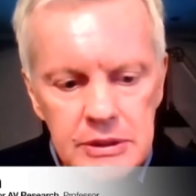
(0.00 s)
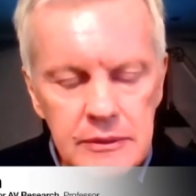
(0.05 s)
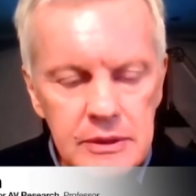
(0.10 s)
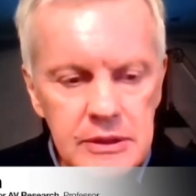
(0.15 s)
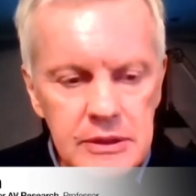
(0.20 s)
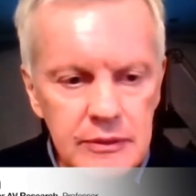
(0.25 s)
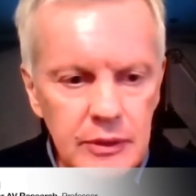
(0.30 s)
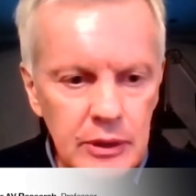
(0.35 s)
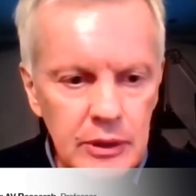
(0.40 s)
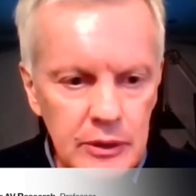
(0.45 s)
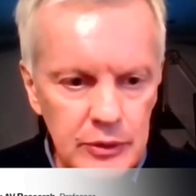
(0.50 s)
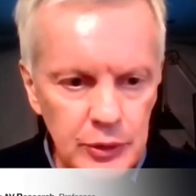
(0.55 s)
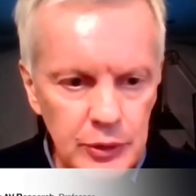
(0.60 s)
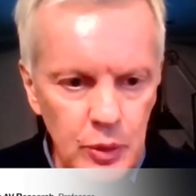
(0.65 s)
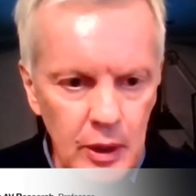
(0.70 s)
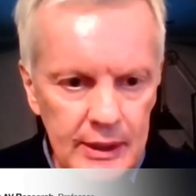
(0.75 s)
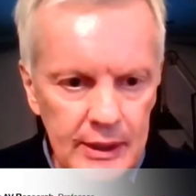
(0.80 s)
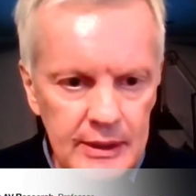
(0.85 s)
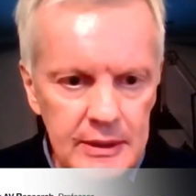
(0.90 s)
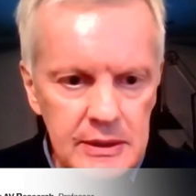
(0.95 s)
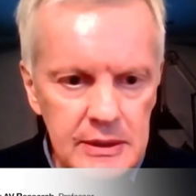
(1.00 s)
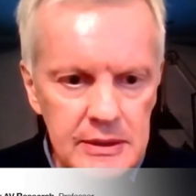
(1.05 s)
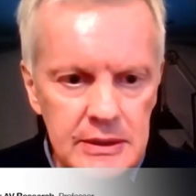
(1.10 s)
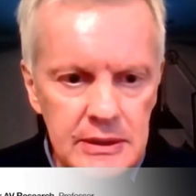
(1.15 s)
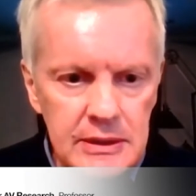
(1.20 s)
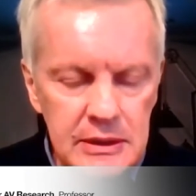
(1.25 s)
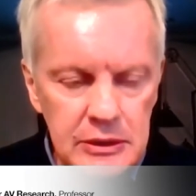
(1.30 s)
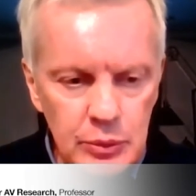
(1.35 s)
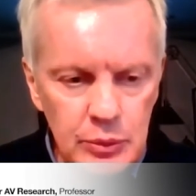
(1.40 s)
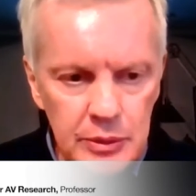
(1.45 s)
of these vehicles widely in the
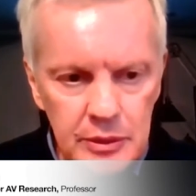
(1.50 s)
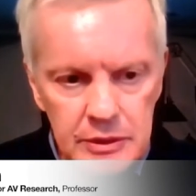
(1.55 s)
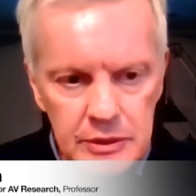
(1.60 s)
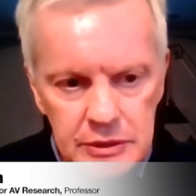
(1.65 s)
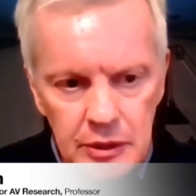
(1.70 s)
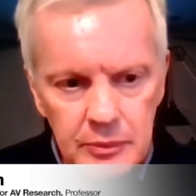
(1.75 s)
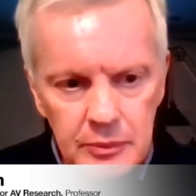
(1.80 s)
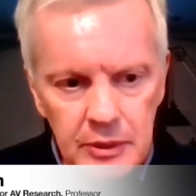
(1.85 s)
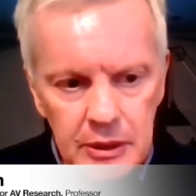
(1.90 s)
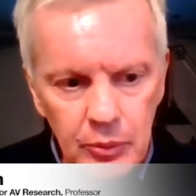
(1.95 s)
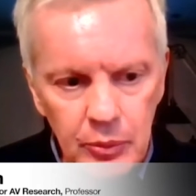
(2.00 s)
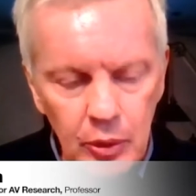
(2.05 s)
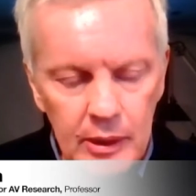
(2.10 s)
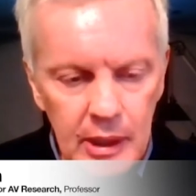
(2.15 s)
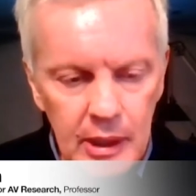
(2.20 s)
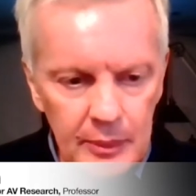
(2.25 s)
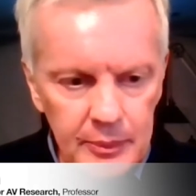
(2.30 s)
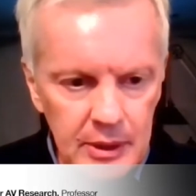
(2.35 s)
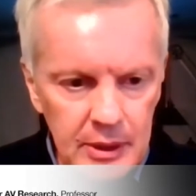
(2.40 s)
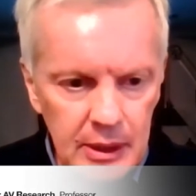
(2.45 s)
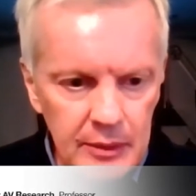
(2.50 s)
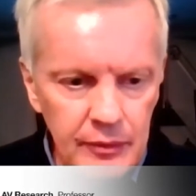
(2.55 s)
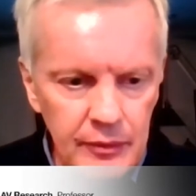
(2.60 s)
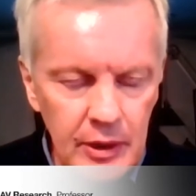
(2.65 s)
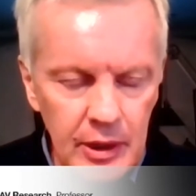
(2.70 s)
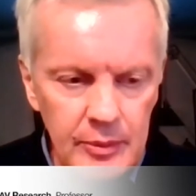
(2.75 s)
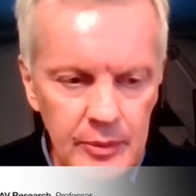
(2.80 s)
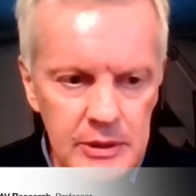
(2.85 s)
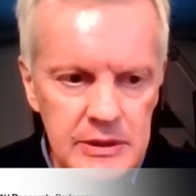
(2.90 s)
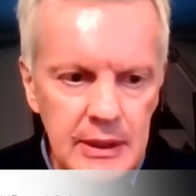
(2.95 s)
cities where there's so many more complicated
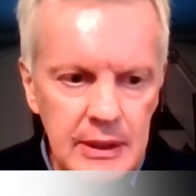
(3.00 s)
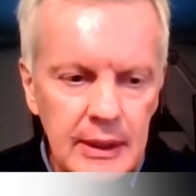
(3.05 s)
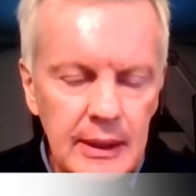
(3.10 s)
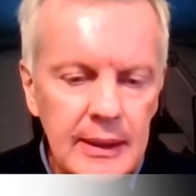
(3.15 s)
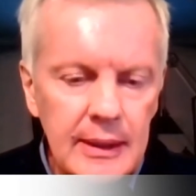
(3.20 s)
environments.